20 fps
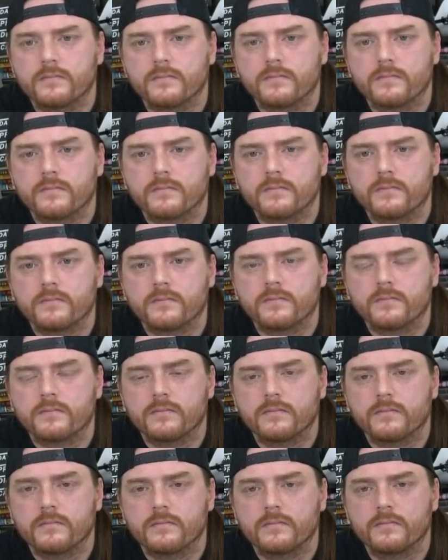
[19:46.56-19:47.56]

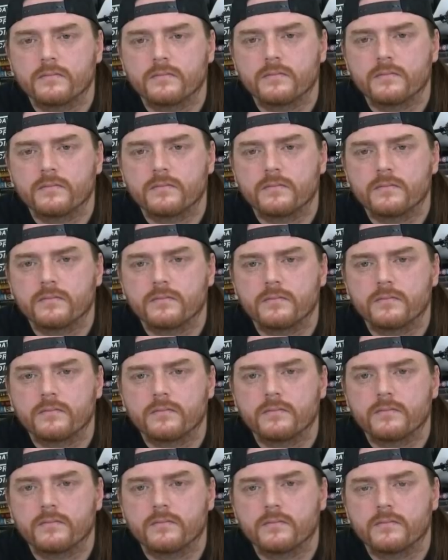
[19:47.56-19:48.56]

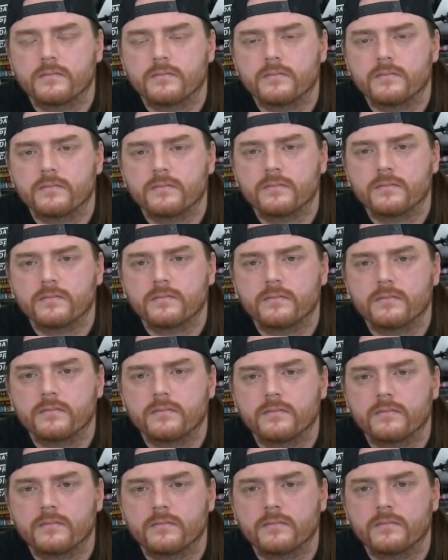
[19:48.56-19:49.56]

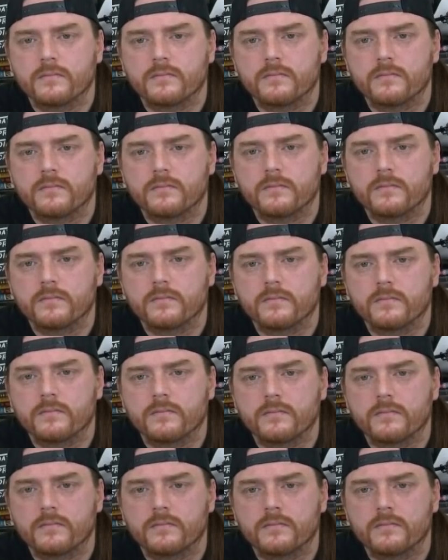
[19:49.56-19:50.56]

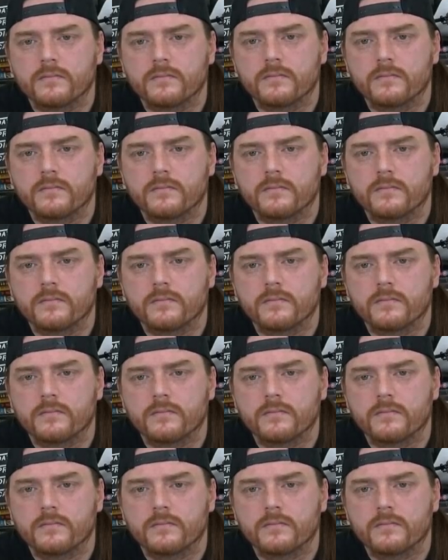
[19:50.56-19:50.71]
(silent)